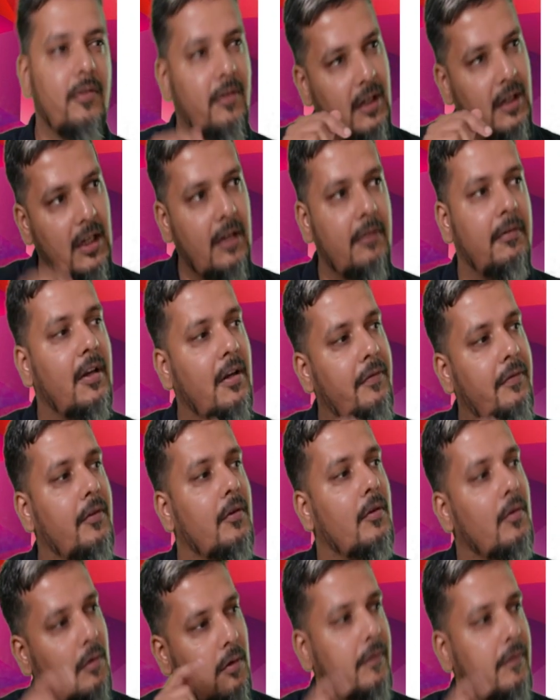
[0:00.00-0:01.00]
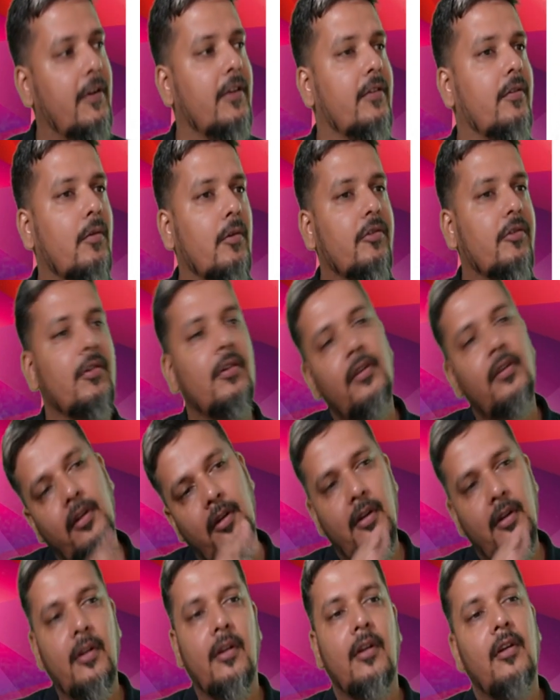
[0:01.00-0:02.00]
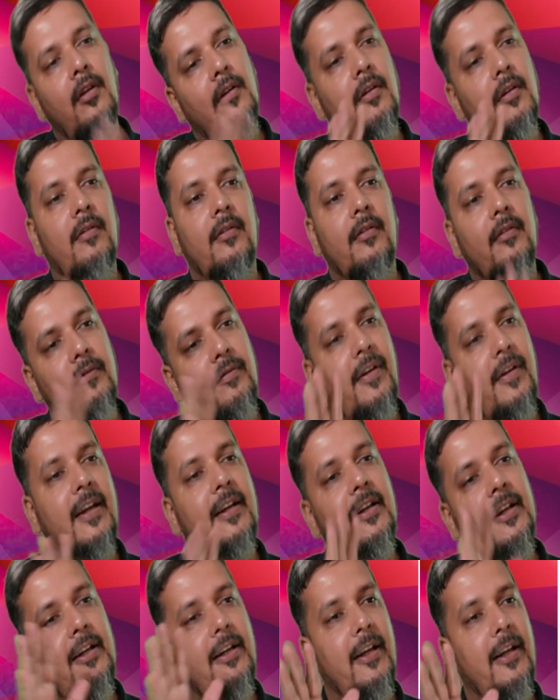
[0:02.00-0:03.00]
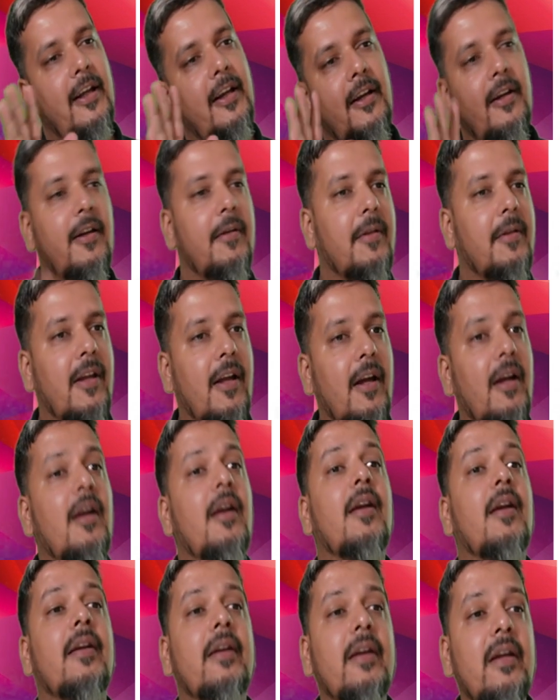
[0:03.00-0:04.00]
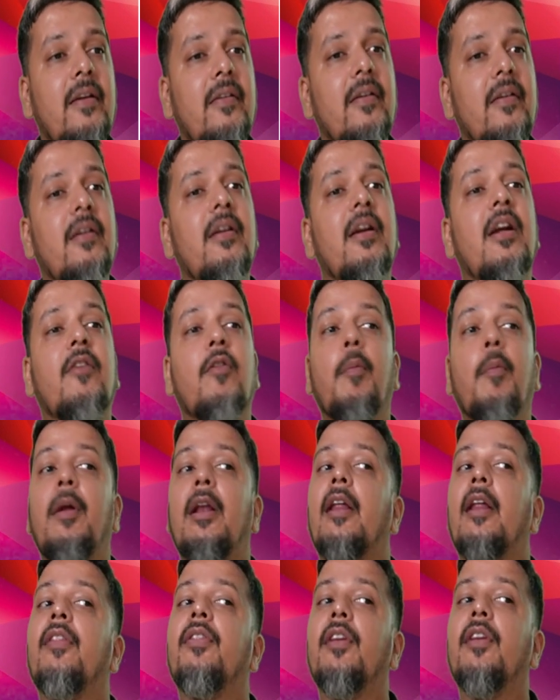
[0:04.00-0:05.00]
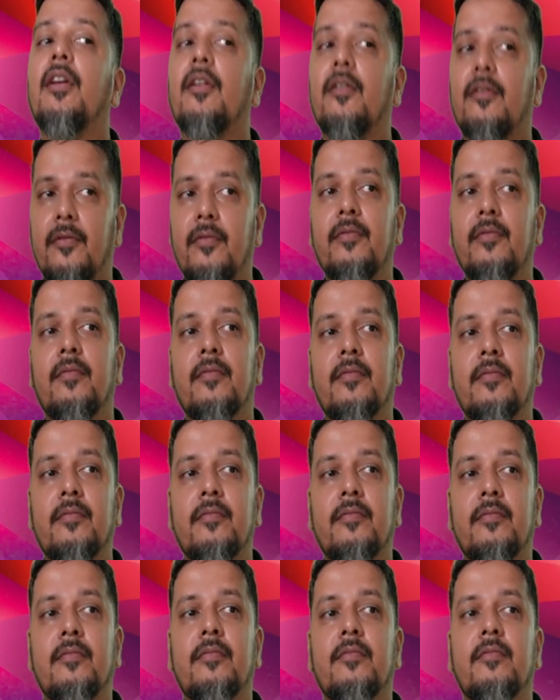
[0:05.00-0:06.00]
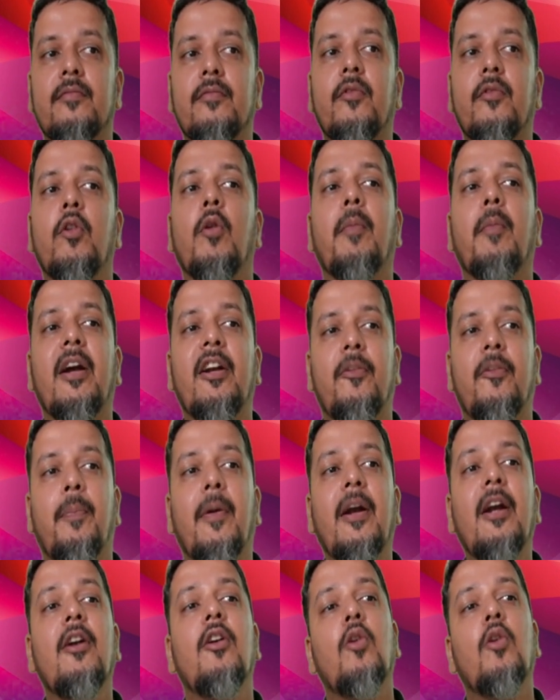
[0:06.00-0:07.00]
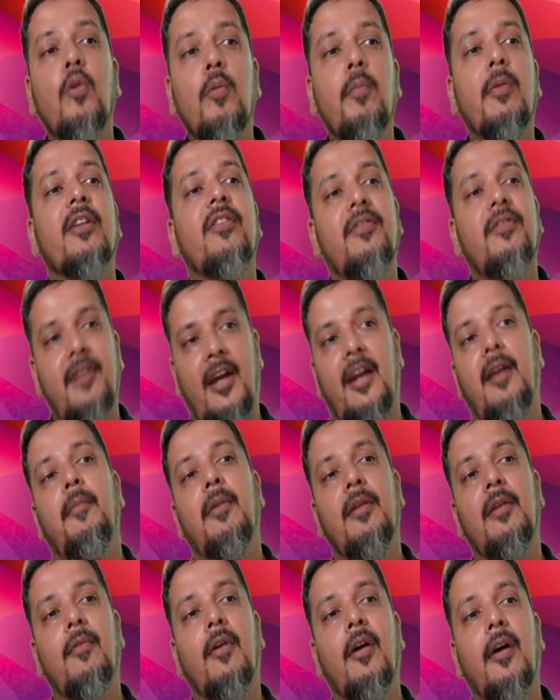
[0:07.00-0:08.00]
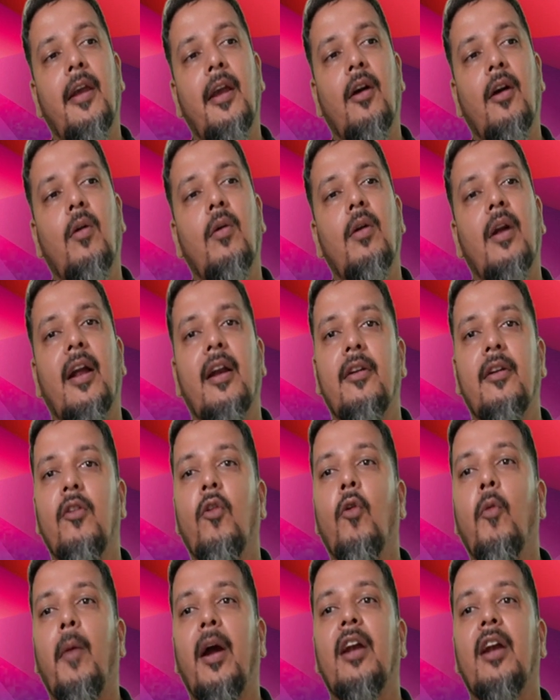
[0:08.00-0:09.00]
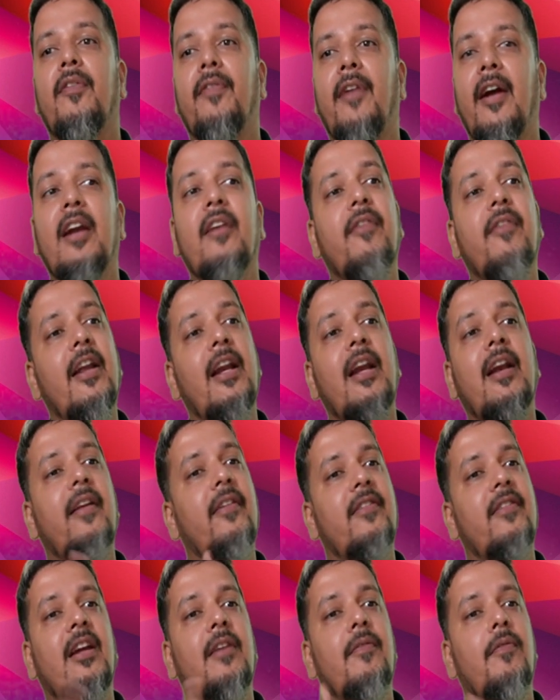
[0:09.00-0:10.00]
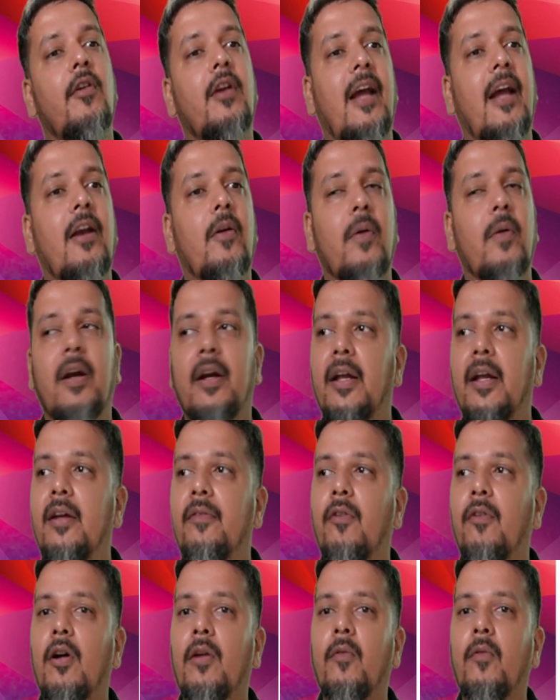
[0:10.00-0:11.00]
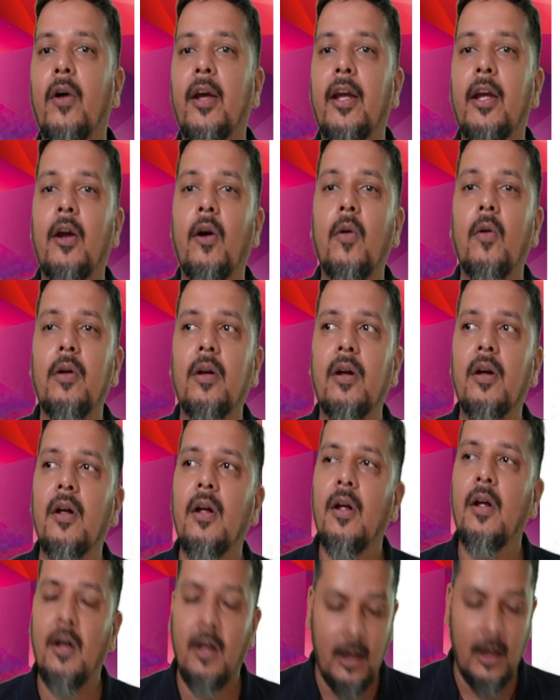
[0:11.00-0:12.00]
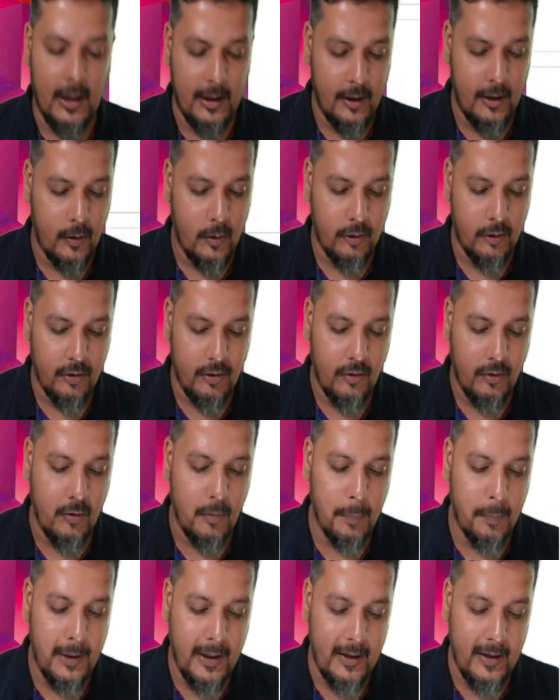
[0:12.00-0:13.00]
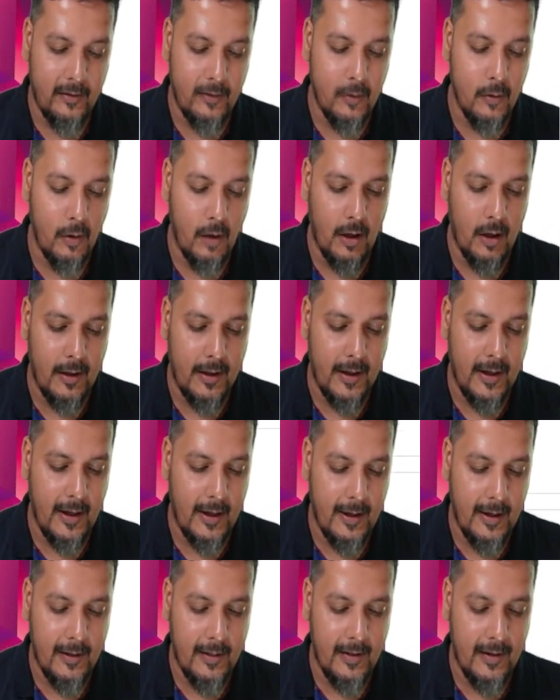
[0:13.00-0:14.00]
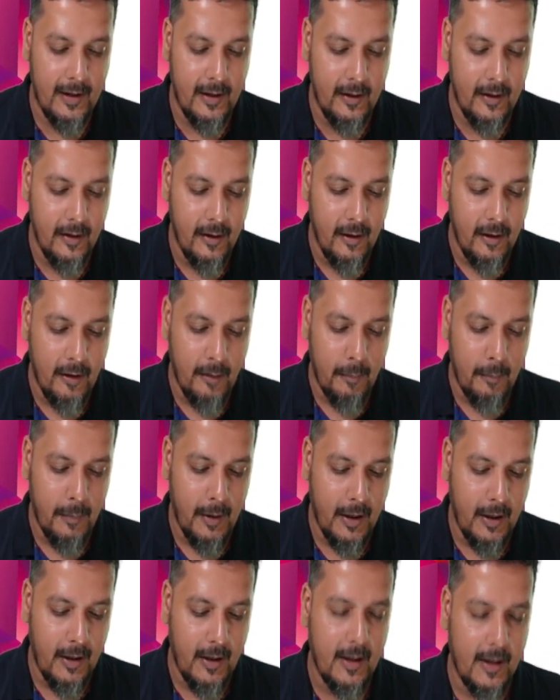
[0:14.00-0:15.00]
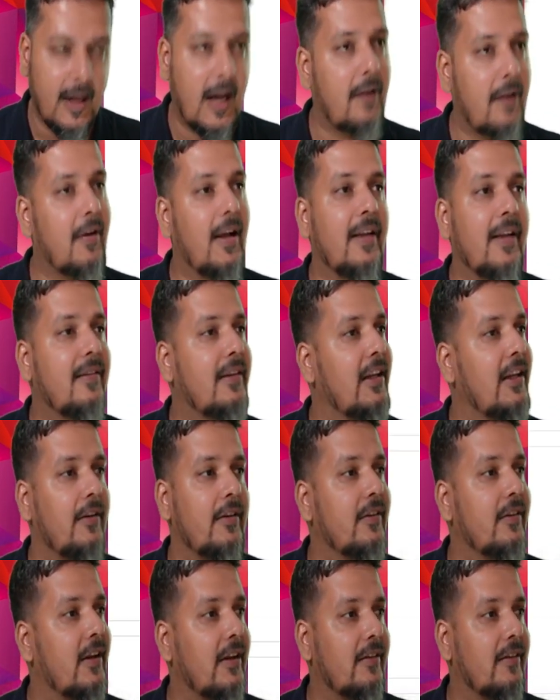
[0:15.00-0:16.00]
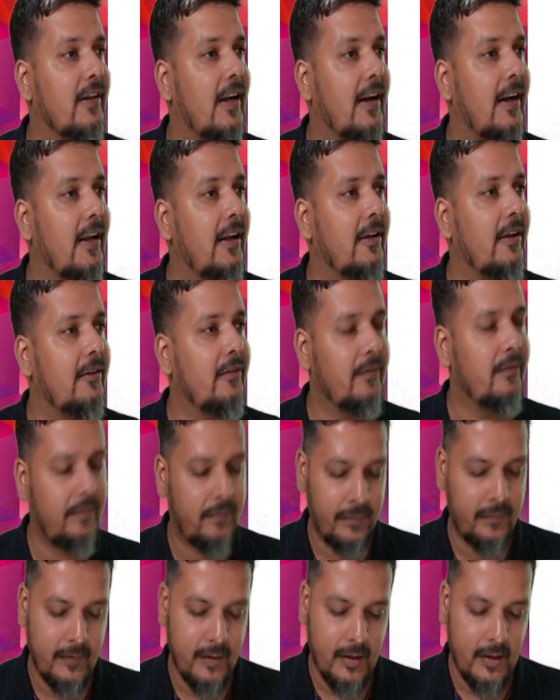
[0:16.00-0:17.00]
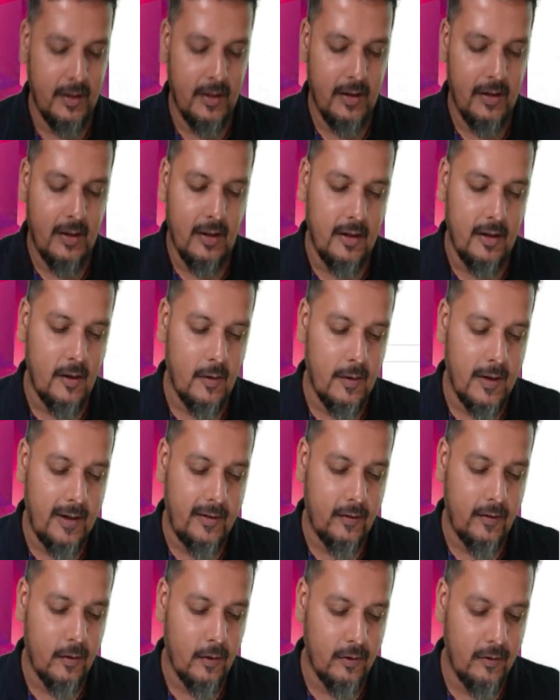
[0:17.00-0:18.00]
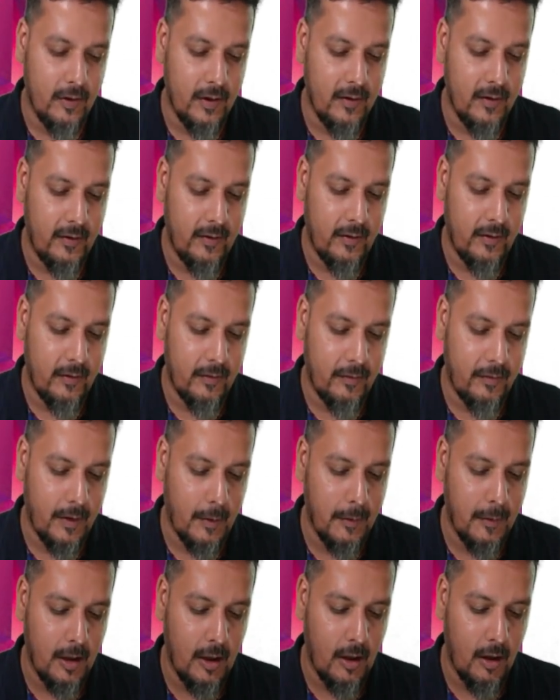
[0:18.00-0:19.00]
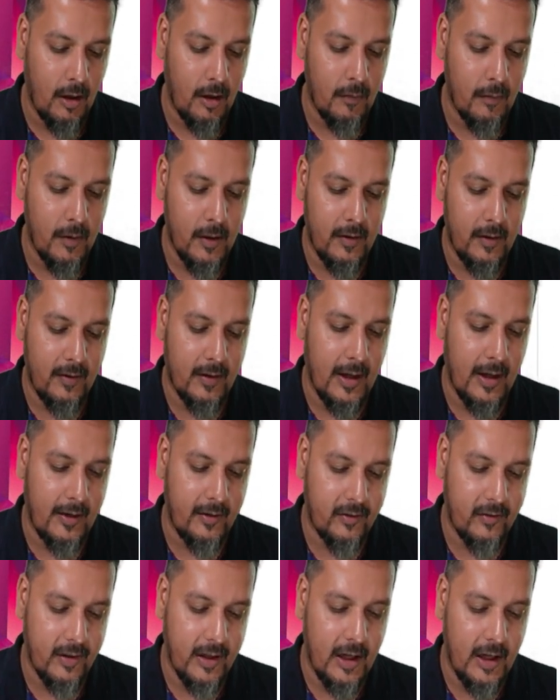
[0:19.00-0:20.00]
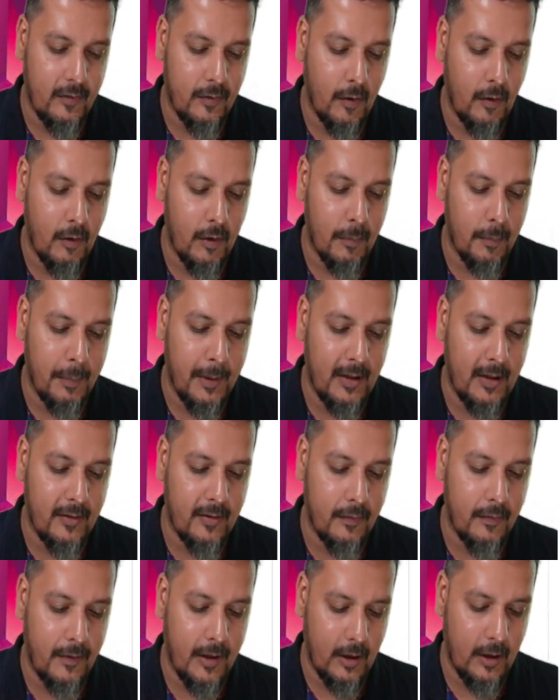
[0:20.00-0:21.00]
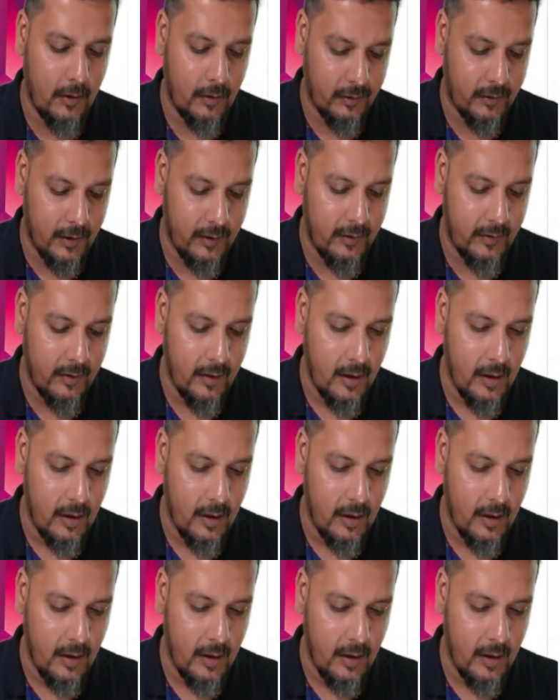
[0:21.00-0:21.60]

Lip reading: Even if you know first question, finally take it in the end. Reason, it will be lengthy. You might spend too much time in working out and you might find very less time for calculating, for working out other questions. So please do not take in the beginning. Are you guys clear with this understanding? Now next questions from here onwards are straightforward piece of cake questions.